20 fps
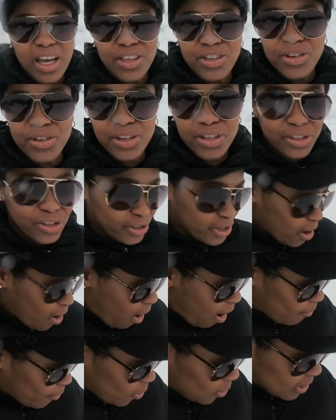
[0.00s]
that you could
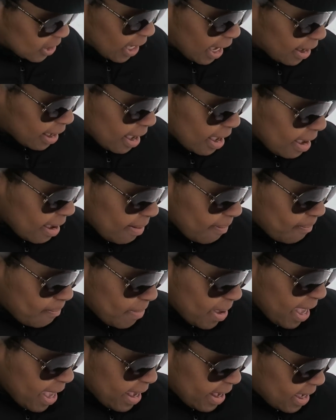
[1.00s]
almost like
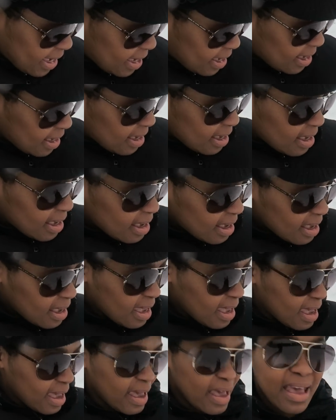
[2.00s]
make
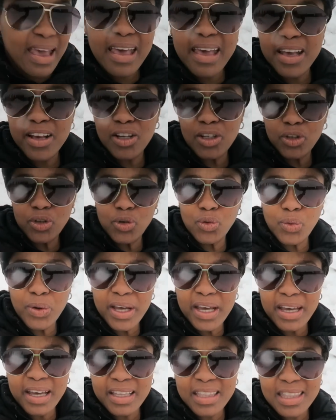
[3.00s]
a igloo
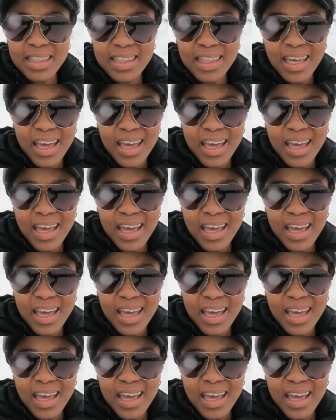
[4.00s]
with.